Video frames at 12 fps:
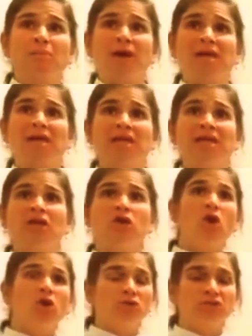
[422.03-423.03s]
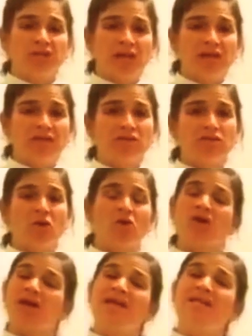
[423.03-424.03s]
by any context
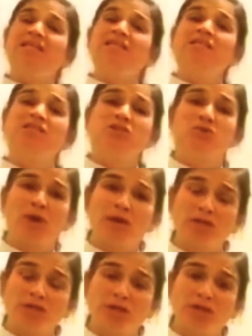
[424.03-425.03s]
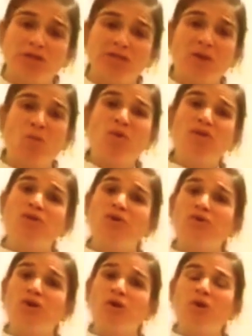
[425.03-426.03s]
or any situation that we
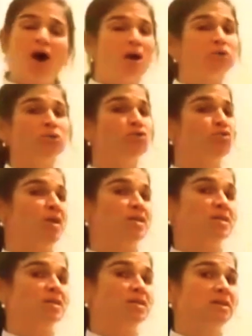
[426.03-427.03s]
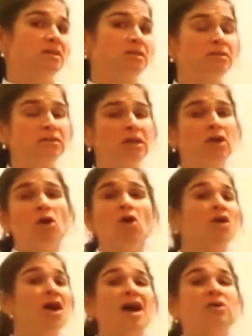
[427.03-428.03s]
don't know how to transit it
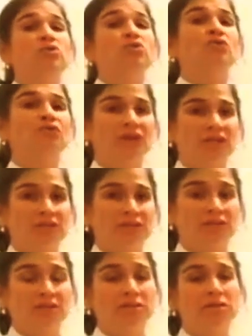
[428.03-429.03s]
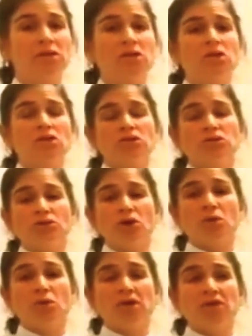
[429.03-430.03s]
or how to face it.
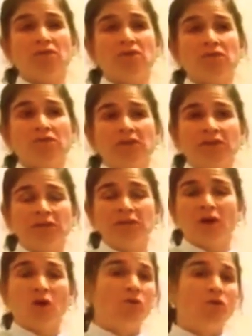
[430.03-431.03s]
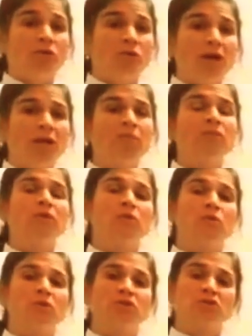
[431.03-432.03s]
So if we feel overwhelmed,
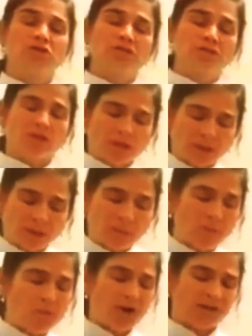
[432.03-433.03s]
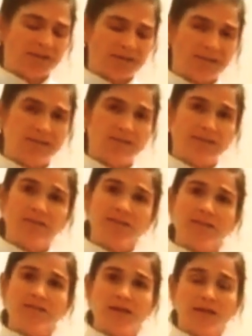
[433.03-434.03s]
we just practice
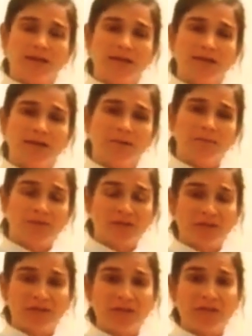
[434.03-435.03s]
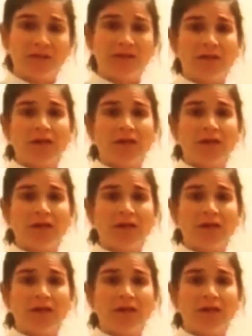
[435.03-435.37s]
this technique,